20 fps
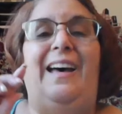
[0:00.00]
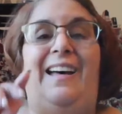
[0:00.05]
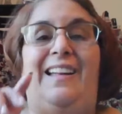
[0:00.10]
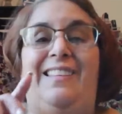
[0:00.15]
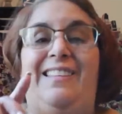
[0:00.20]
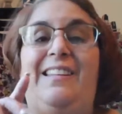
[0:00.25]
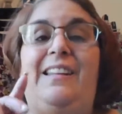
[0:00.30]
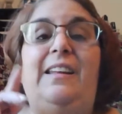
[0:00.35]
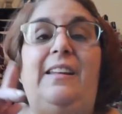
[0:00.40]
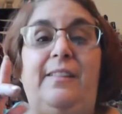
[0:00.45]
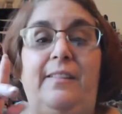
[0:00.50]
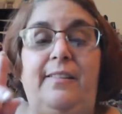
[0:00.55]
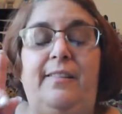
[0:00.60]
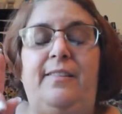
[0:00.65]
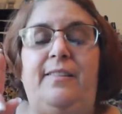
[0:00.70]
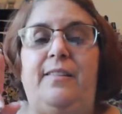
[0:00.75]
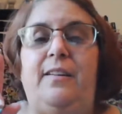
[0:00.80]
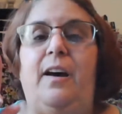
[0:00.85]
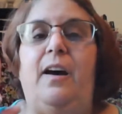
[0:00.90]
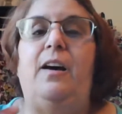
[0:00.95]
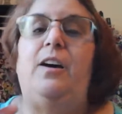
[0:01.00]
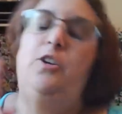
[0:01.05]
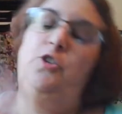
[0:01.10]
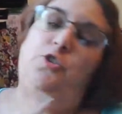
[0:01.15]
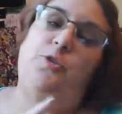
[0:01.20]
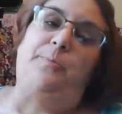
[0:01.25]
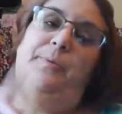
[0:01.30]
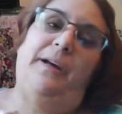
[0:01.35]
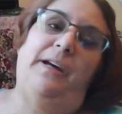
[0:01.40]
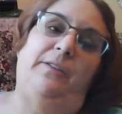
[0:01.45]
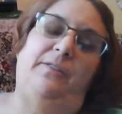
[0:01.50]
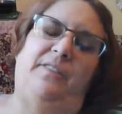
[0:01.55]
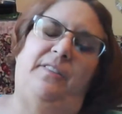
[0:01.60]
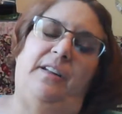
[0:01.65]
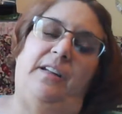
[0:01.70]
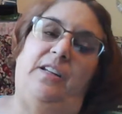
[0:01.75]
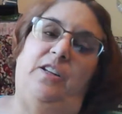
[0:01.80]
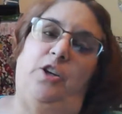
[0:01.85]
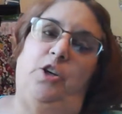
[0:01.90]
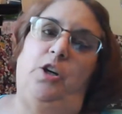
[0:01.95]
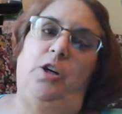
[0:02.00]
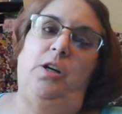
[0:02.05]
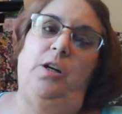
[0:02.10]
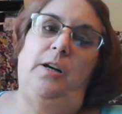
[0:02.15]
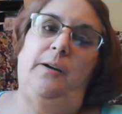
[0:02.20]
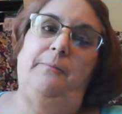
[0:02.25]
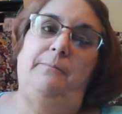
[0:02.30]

at least 100 pounds a year.